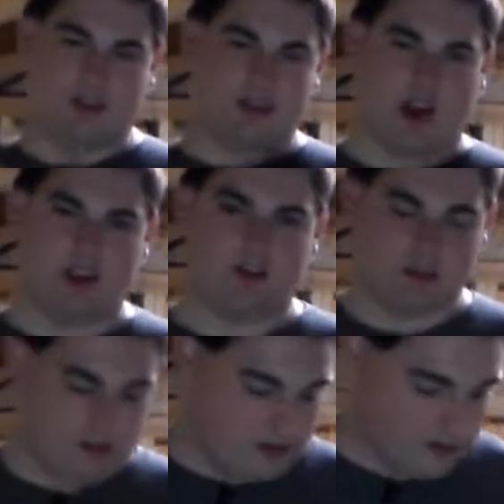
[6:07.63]
just
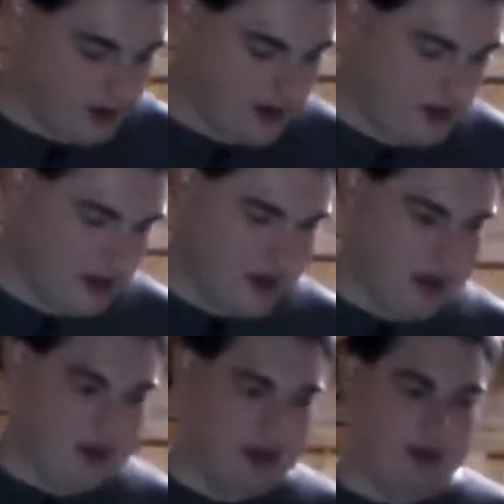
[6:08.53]
nice, but
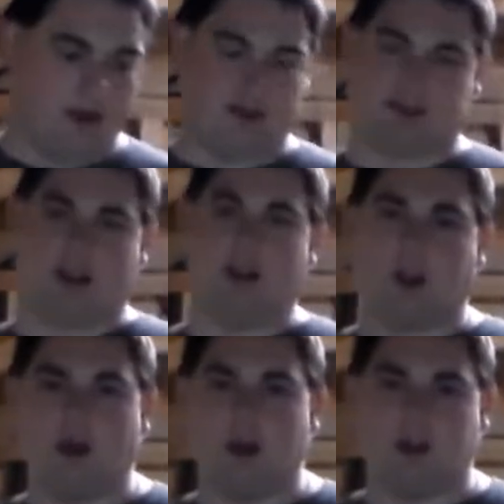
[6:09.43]
I
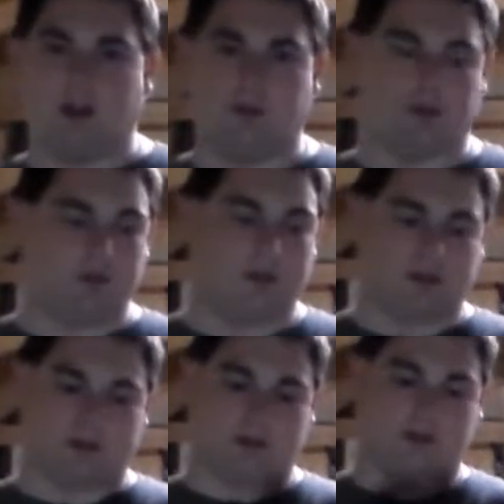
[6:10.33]
decided to go ahead and use them
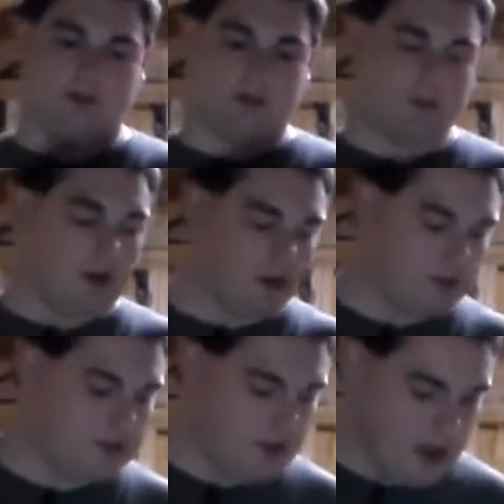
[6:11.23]
because there's
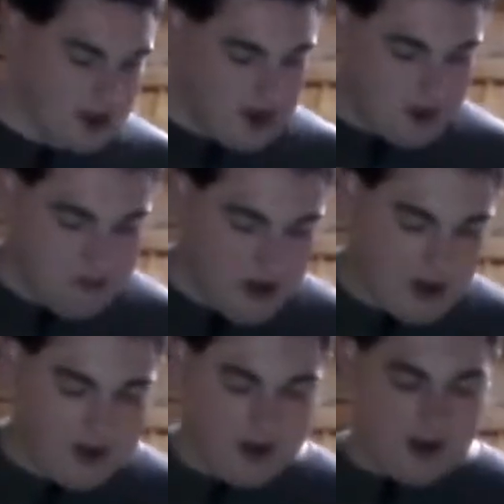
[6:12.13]
smaller ones.
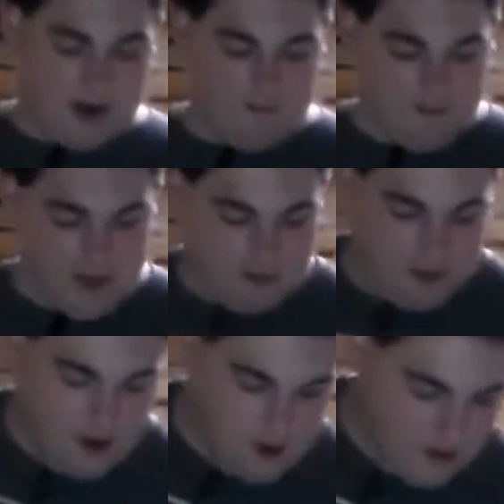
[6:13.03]
But
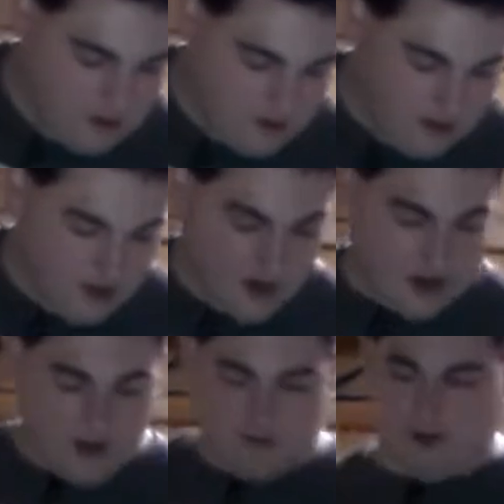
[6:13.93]
if
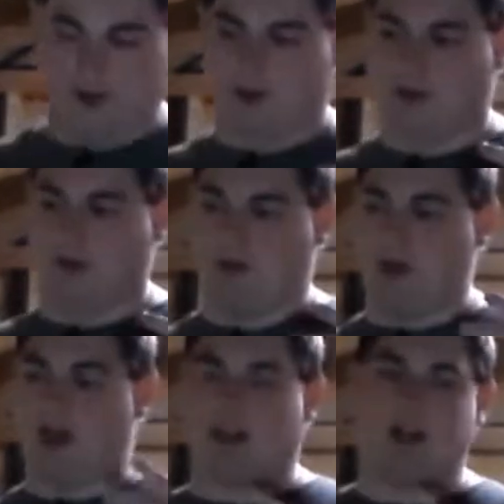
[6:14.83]
you're
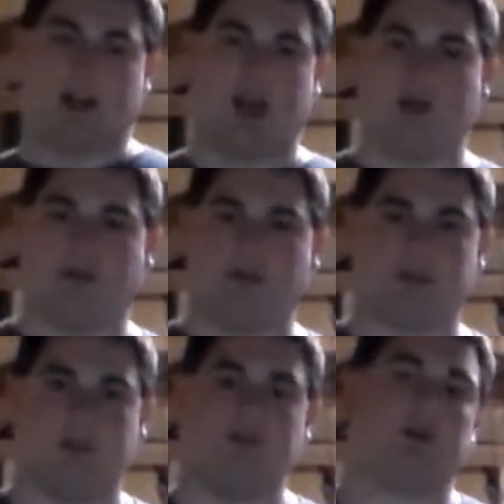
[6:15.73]
got a lot of
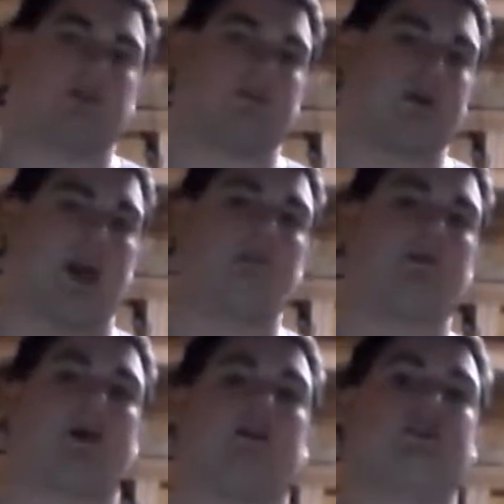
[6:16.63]
cables and you want some cable